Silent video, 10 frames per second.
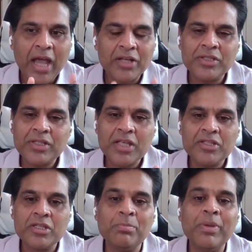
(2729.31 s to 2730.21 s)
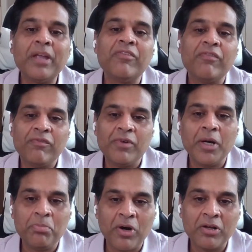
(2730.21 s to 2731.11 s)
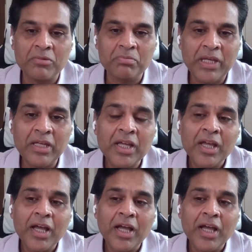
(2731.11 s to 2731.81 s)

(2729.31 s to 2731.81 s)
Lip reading: exercise is big part of me